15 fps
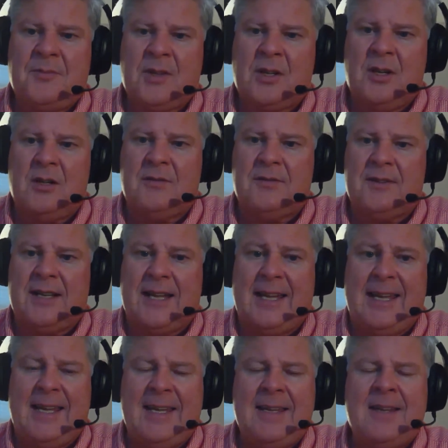called
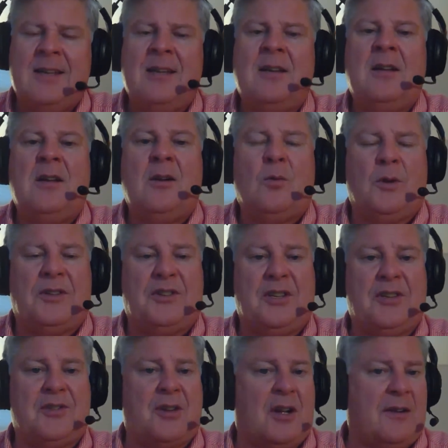Filet, which
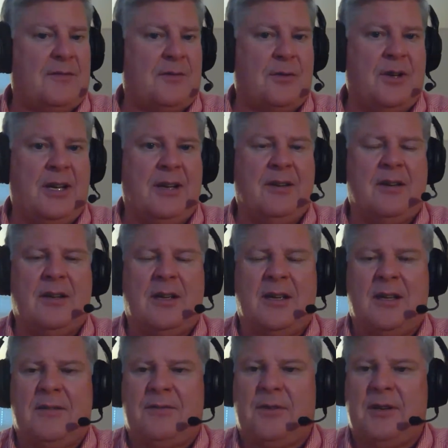is offering
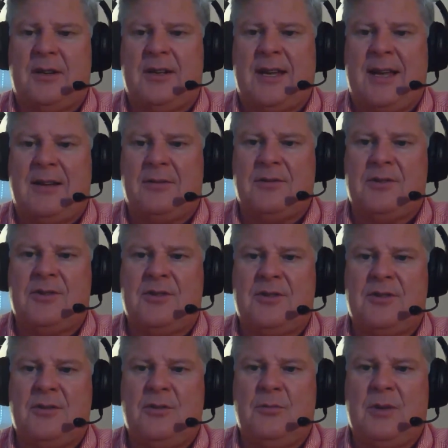free accounts
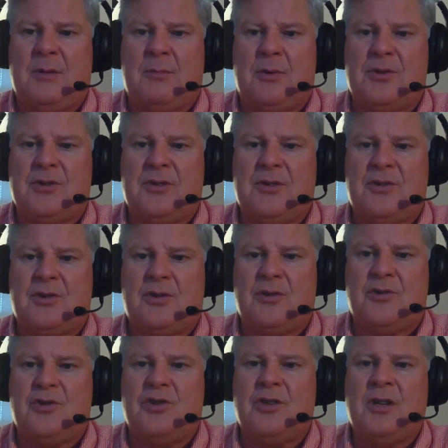to members of the
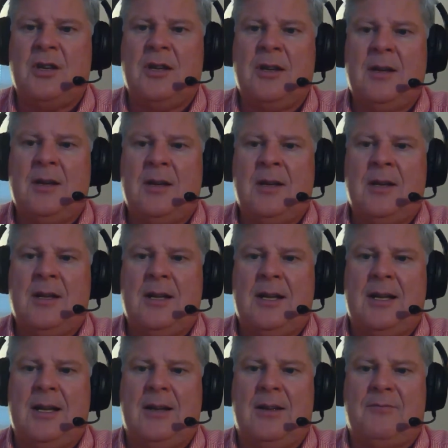church
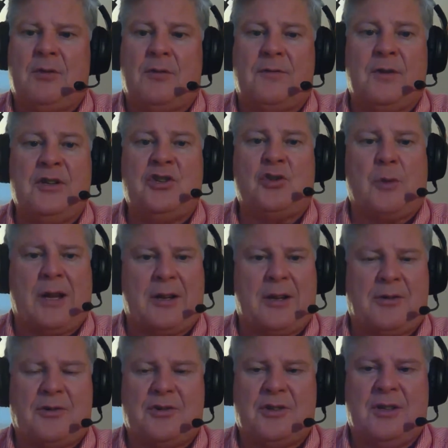for French
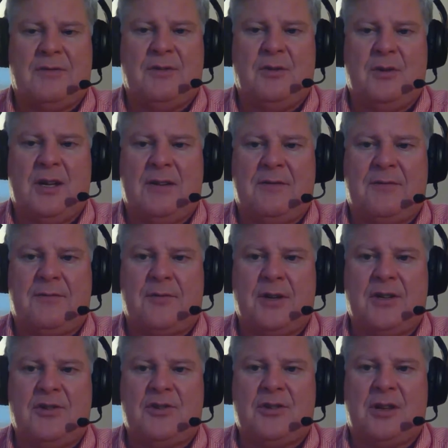records. If you have
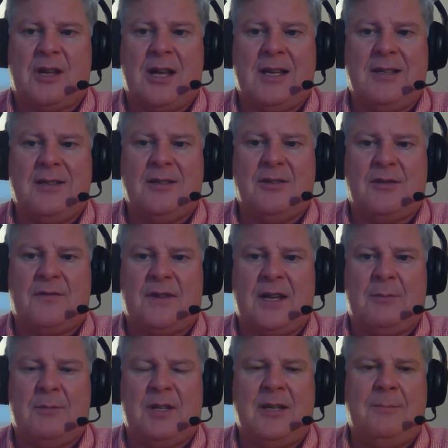French lines in your
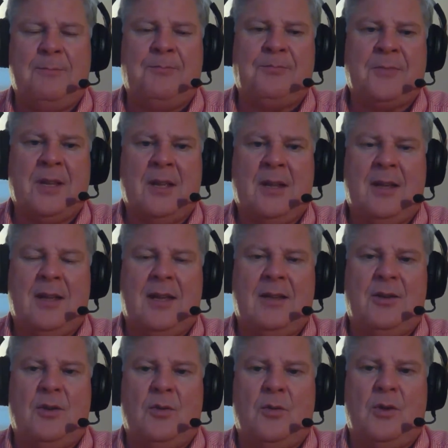family,
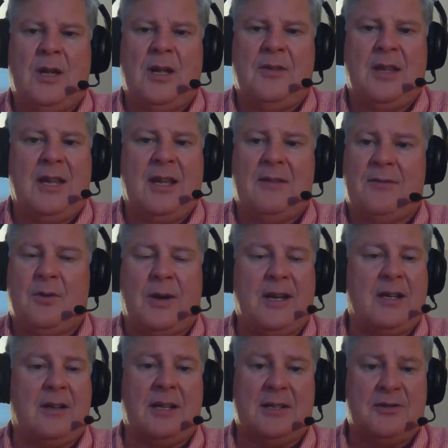and they have great
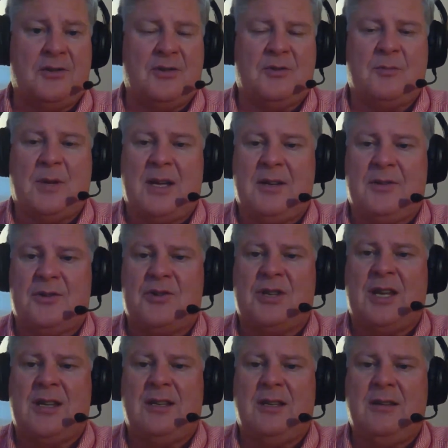collections, in my
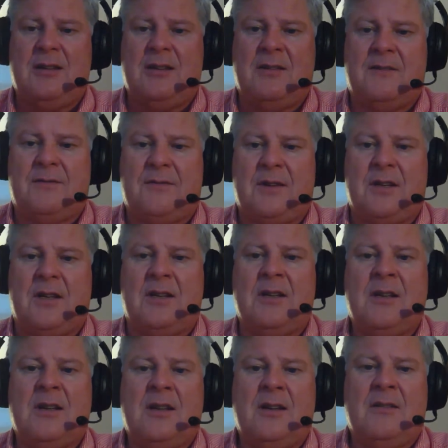understanding, of
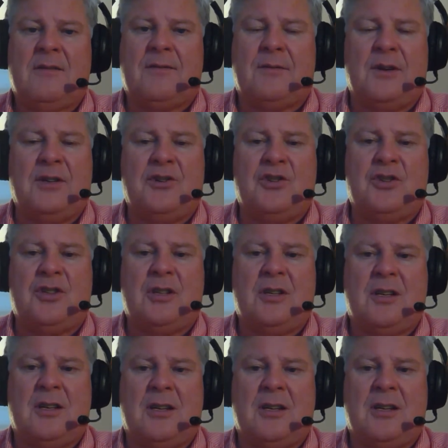French